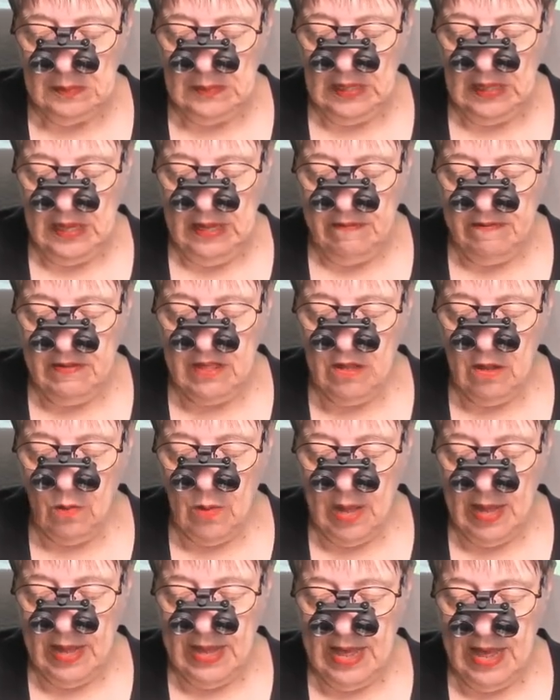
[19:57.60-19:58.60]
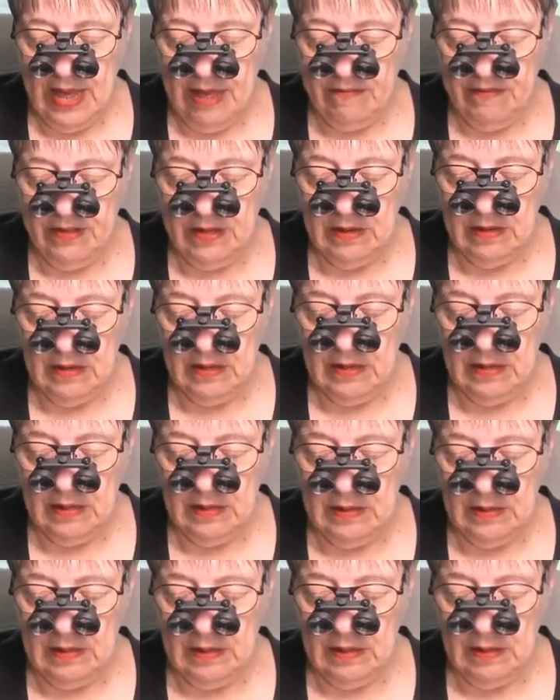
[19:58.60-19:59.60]
Even though I have it
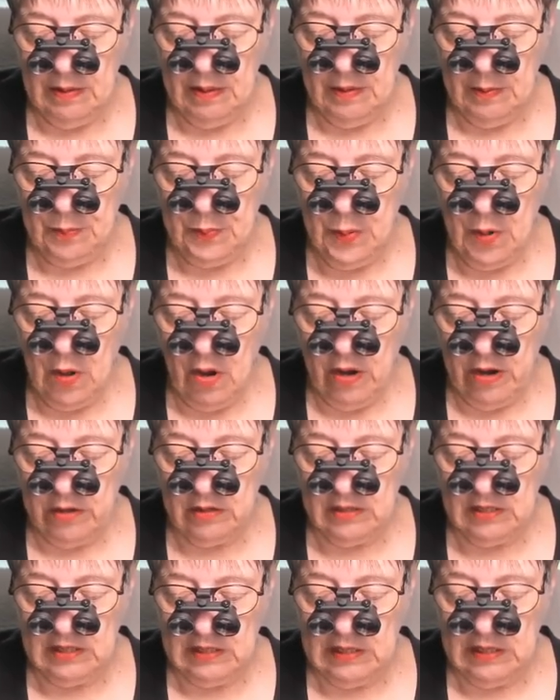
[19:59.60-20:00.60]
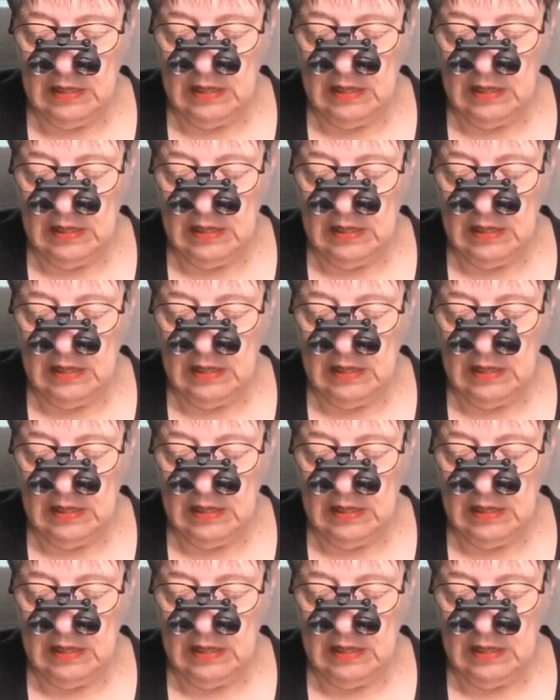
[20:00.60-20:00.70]
parked